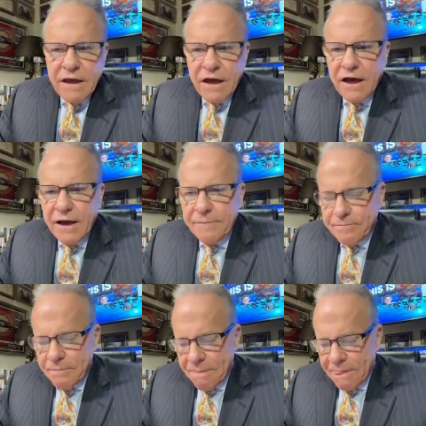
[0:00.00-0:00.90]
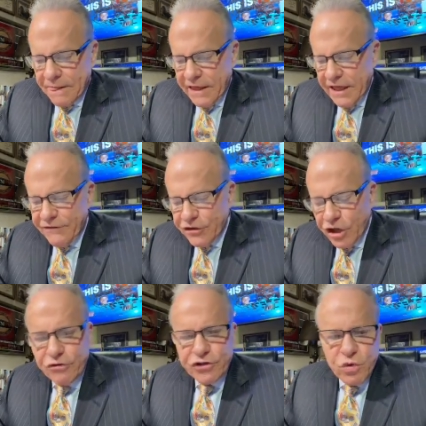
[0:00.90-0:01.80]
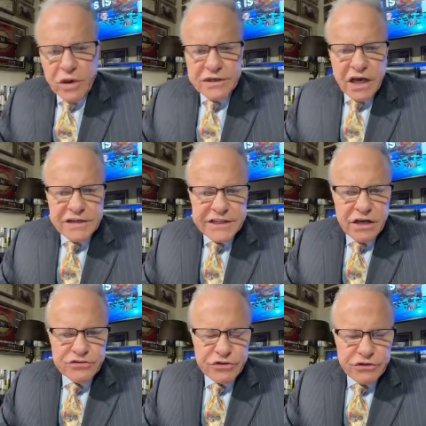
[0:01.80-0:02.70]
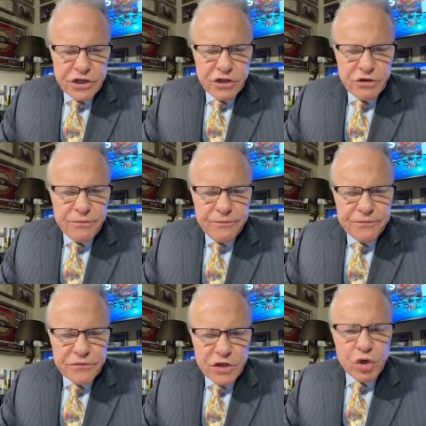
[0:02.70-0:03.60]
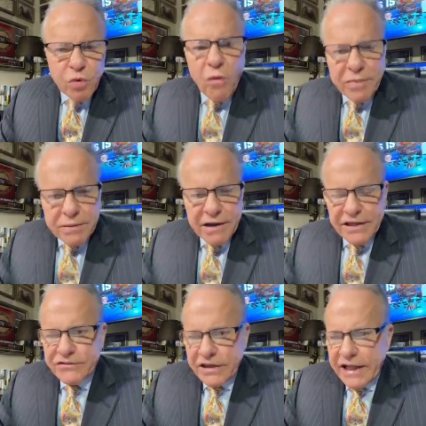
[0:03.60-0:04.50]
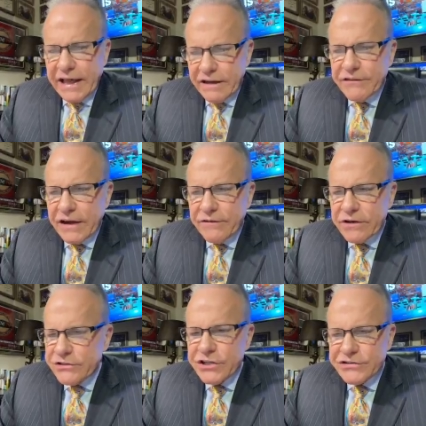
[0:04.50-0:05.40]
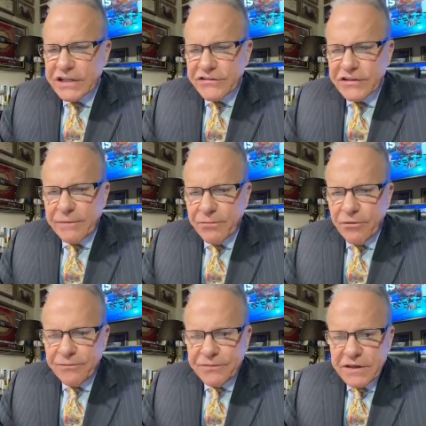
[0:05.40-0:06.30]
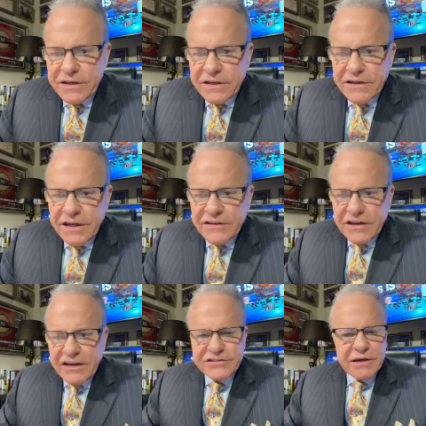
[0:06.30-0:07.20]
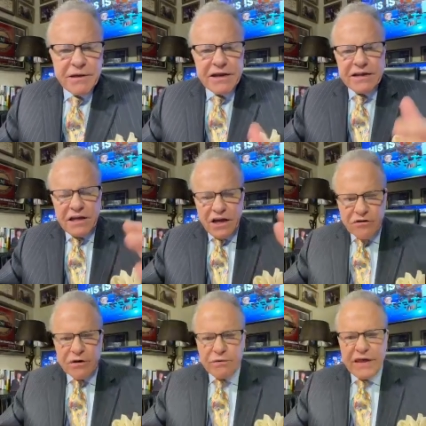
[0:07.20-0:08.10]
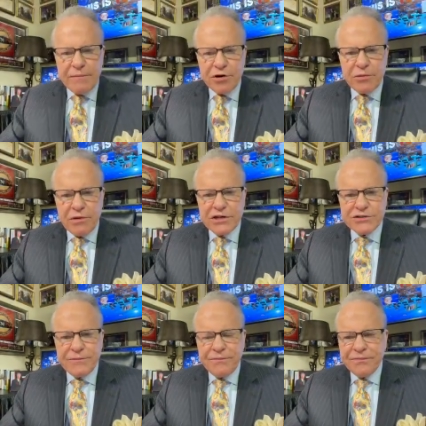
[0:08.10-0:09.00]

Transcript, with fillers: Um, if you don't do what God tells you to do, you won't be blessed and highly favored. It's just that simple. Does everybody agree with that pretty much?